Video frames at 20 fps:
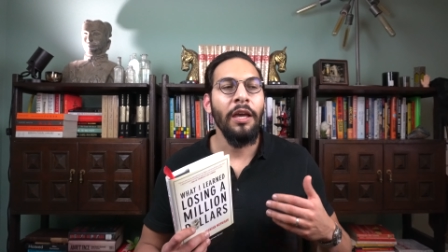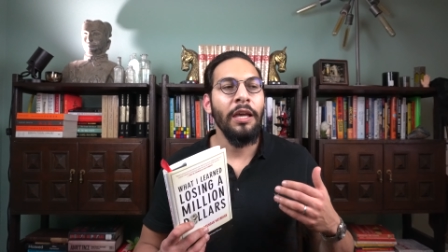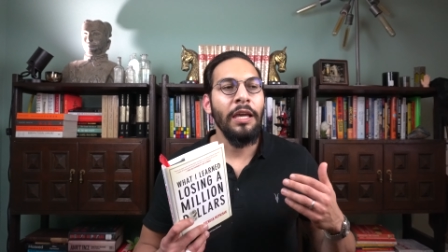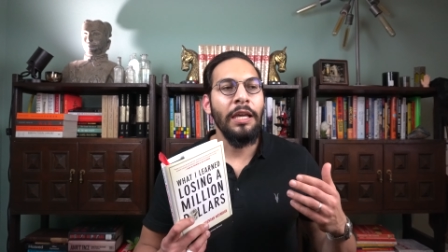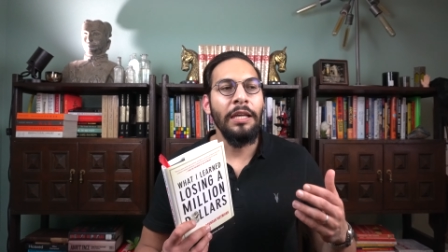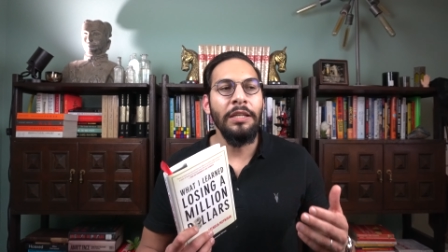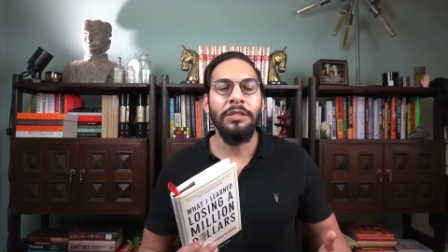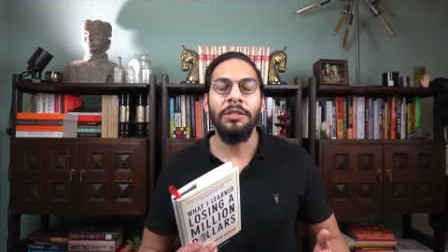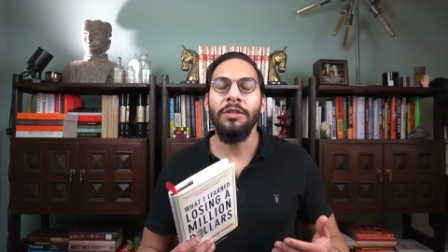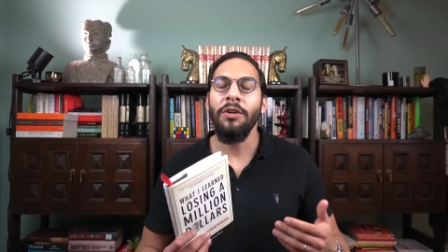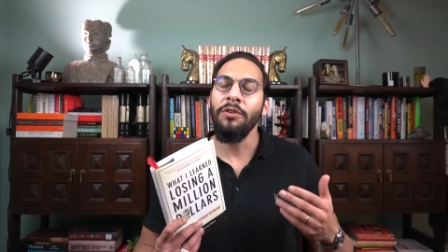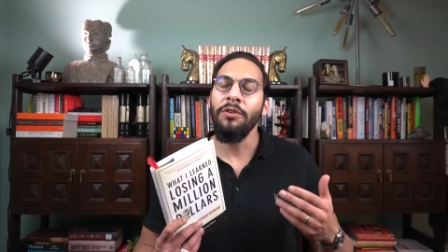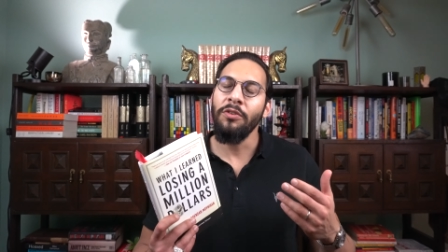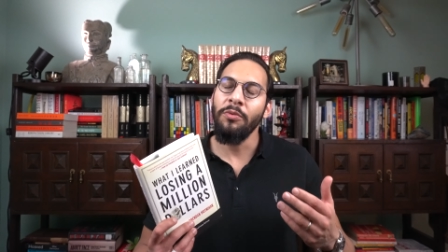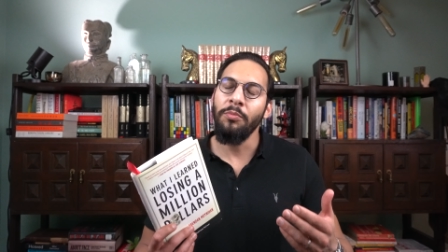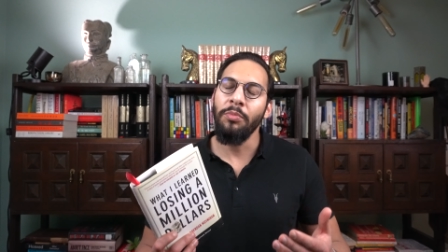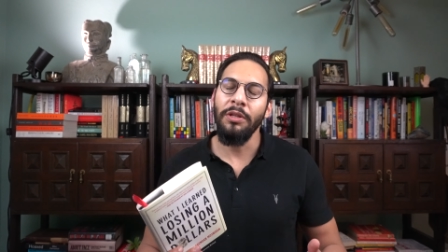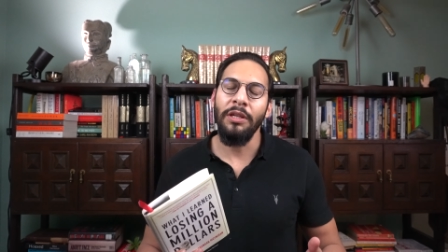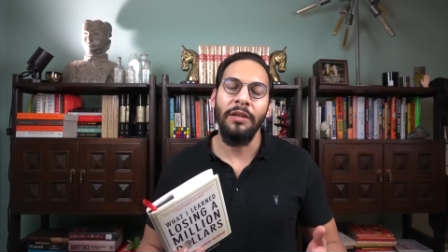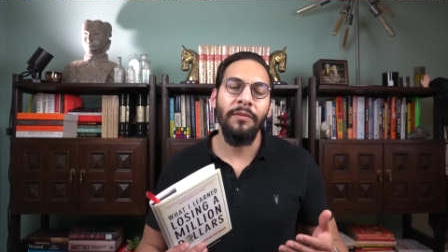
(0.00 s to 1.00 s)
he started to
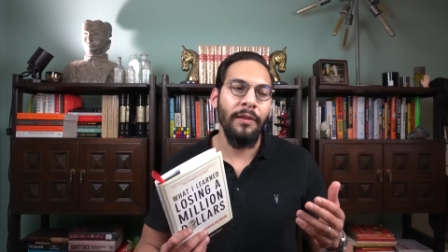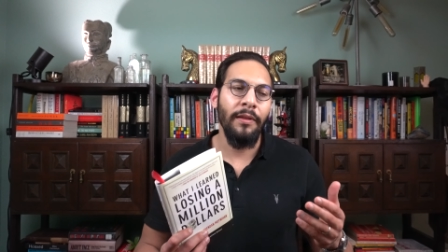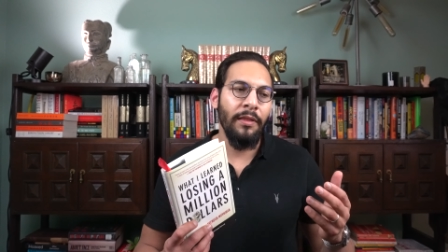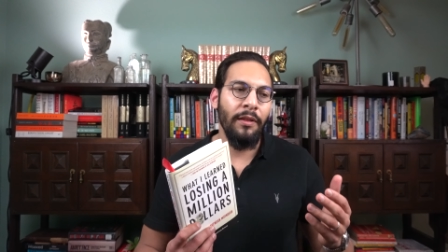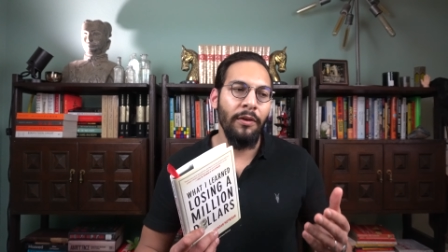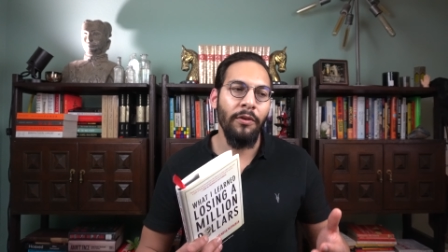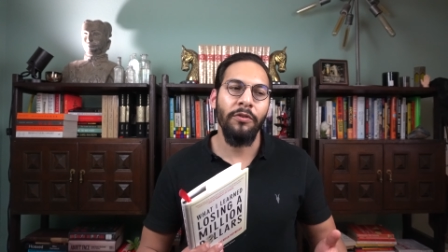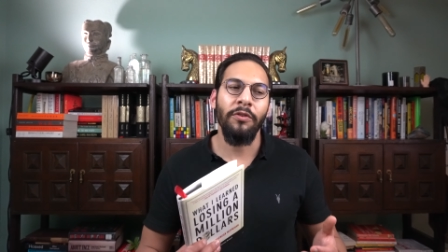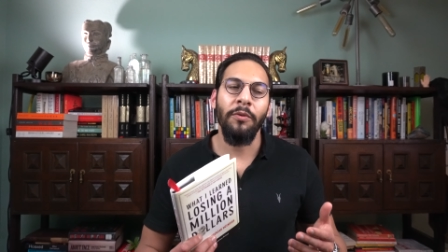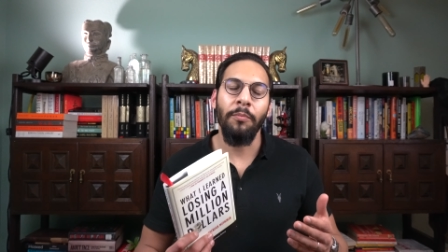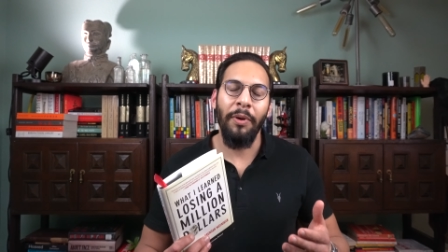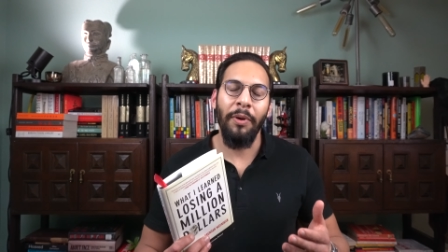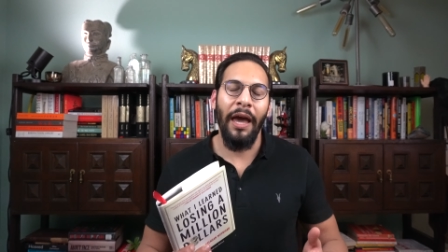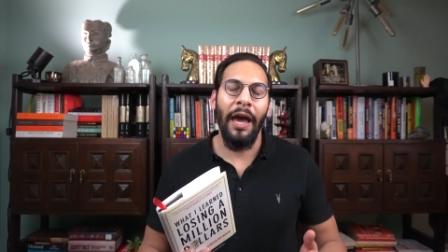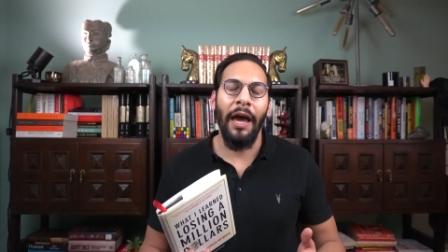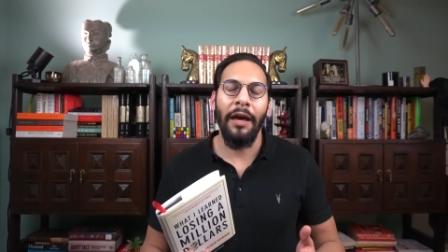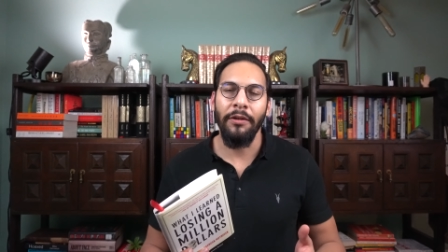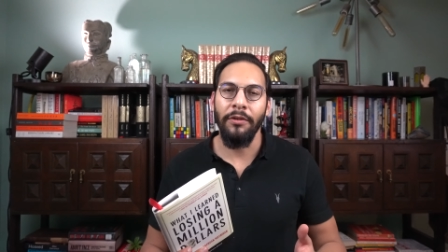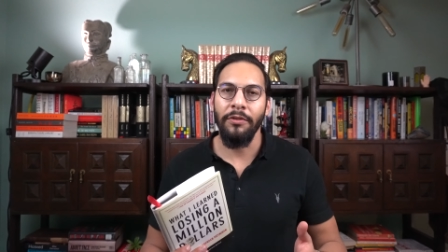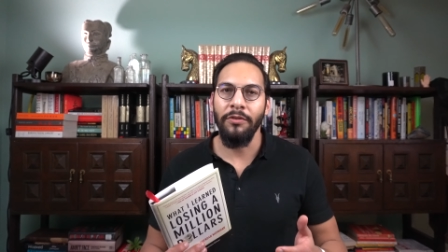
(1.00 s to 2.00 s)
believe that there was a
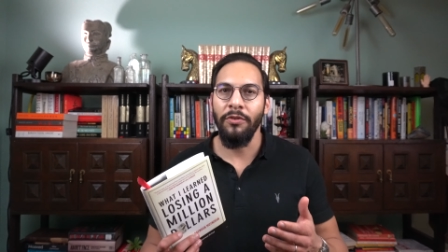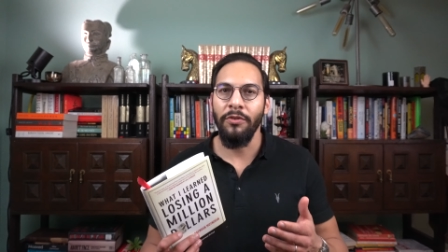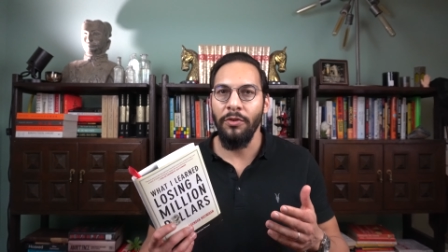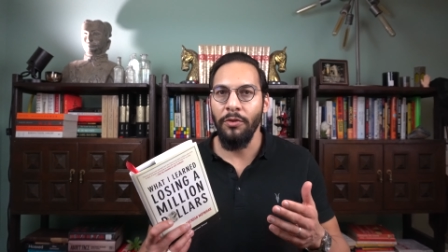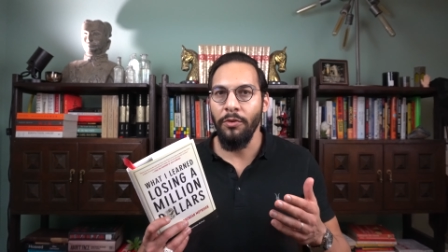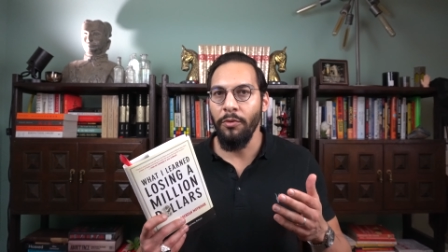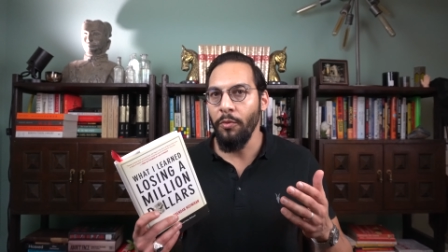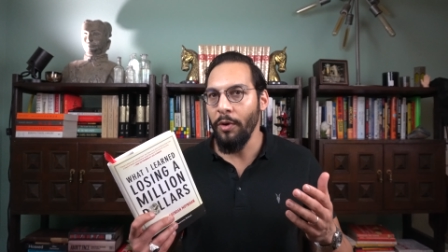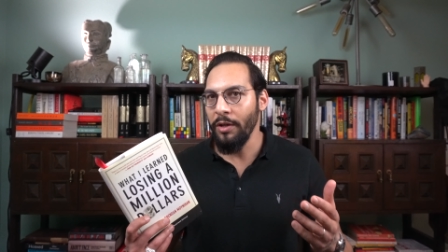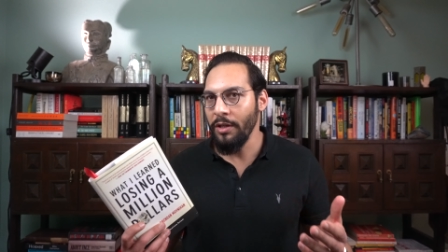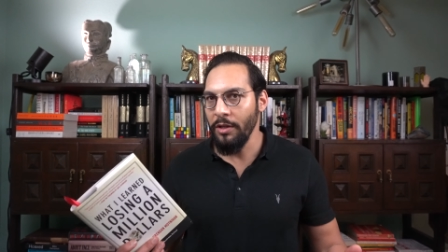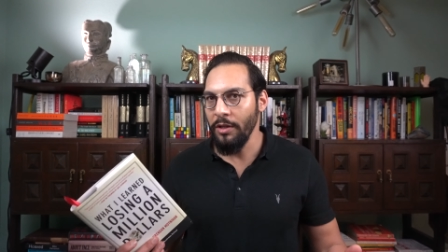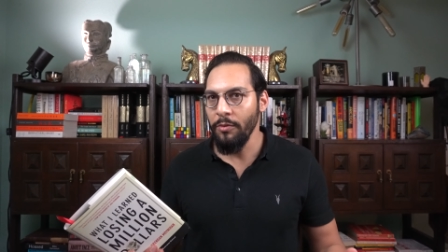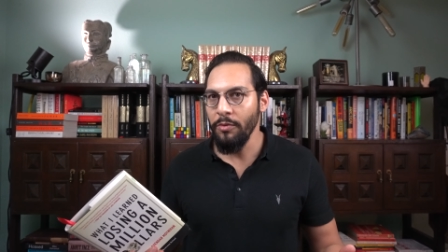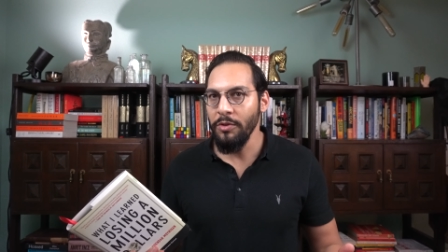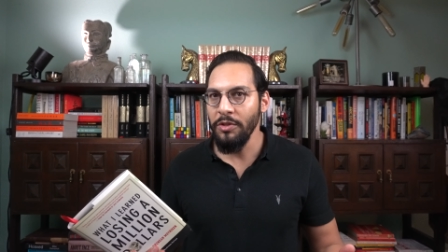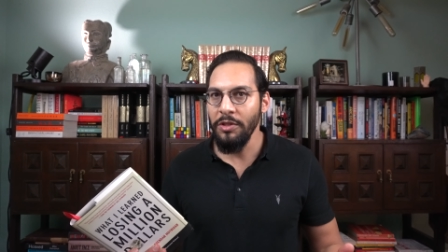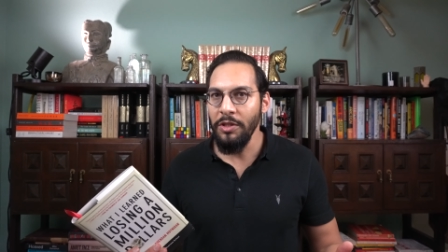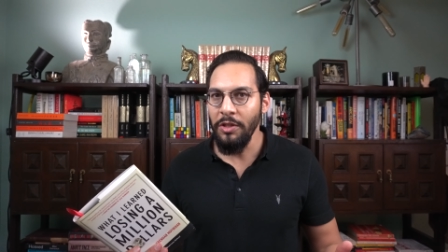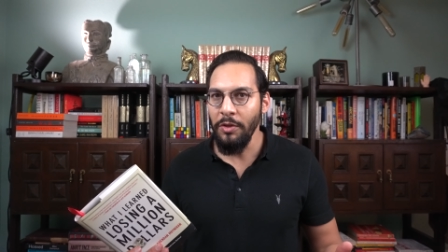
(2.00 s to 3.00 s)
pattern to what he
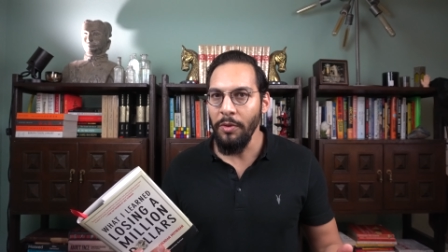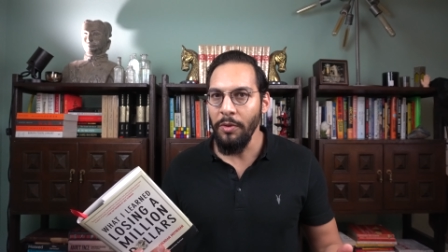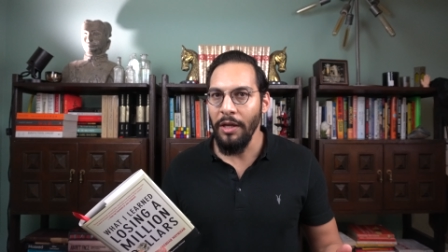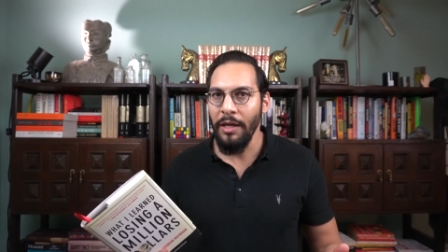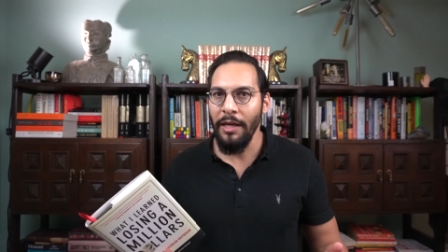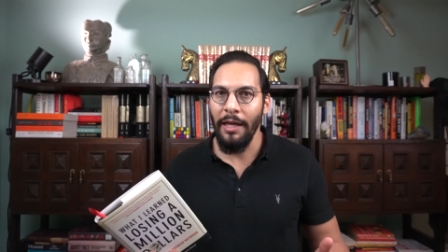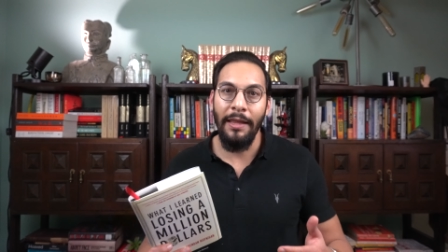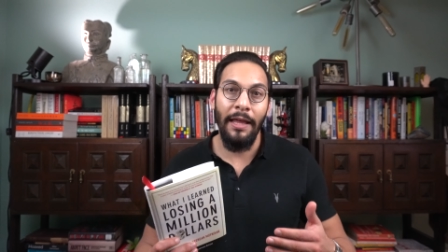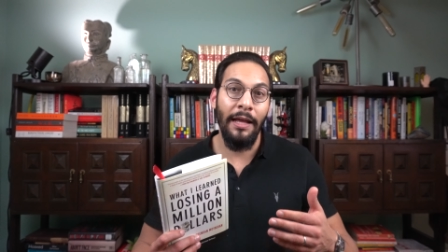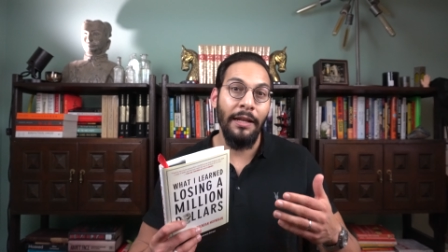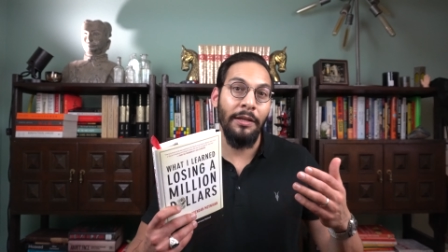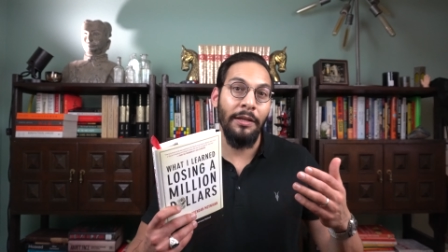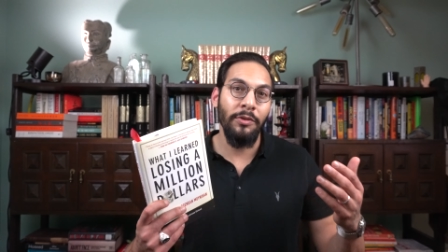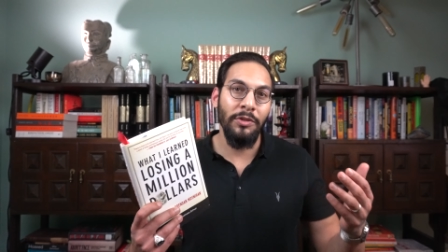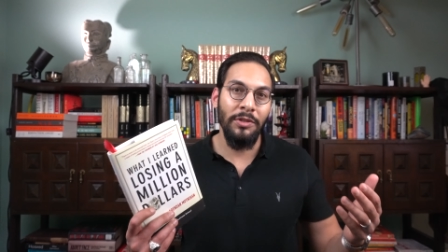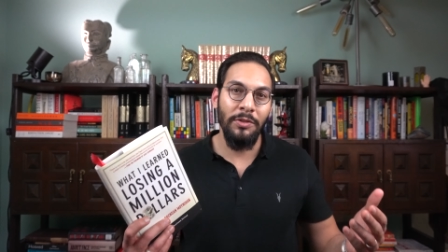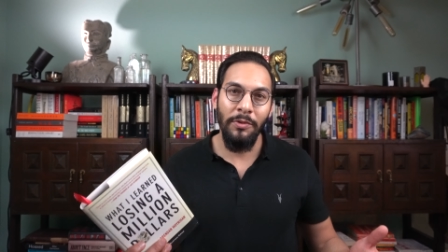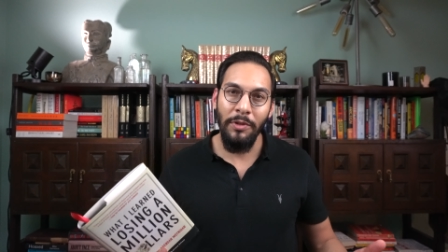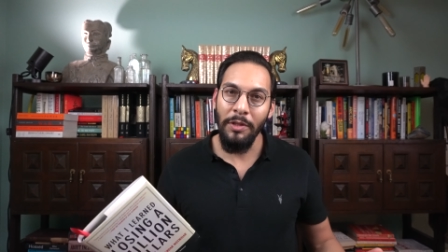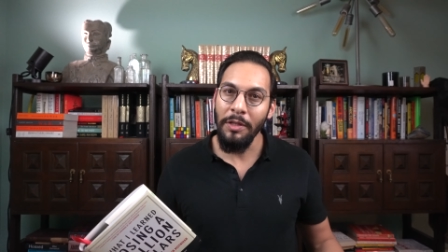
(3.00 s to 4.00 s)
was doing and that he
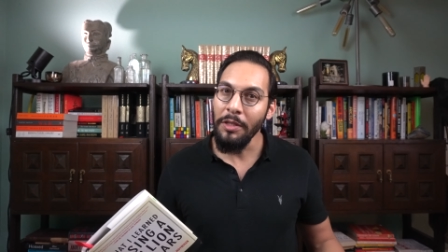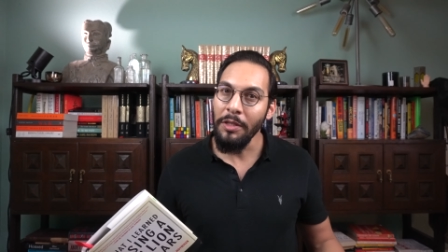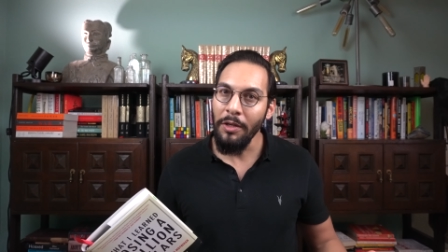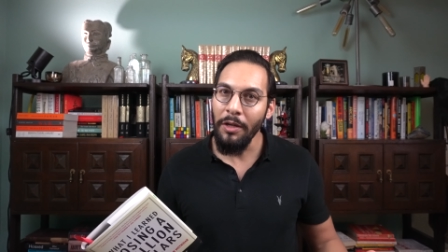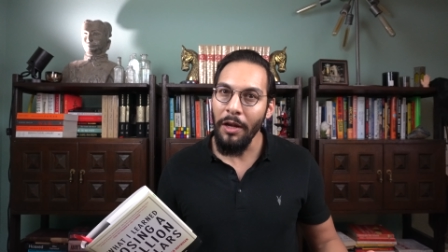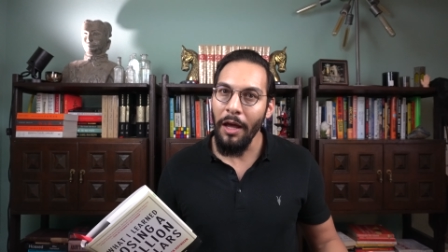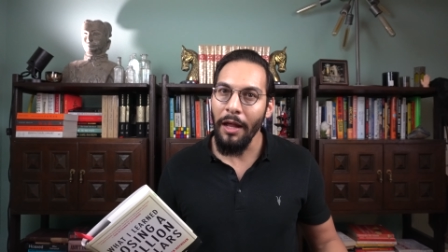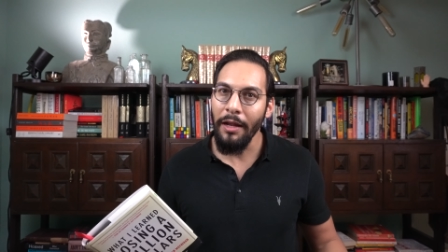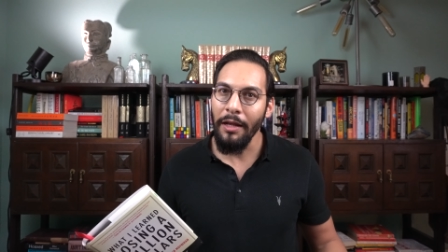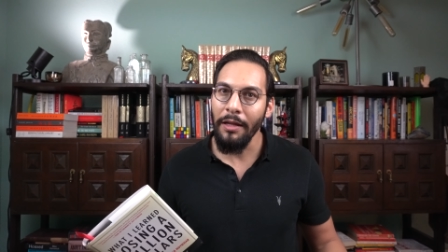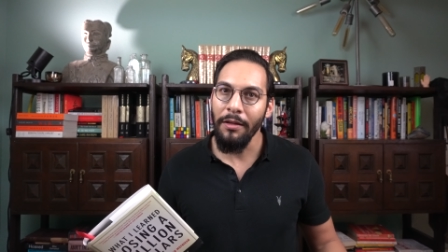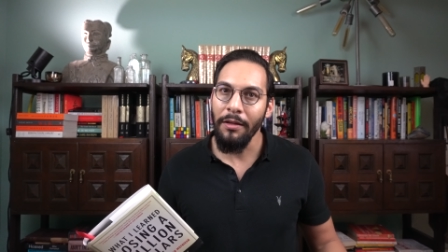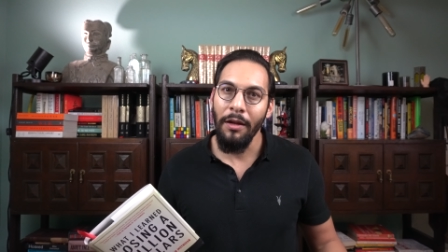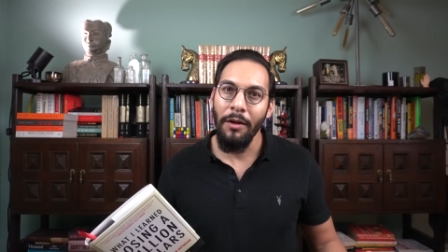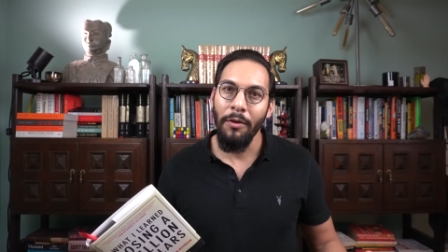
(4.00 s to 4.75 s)
was really good at it,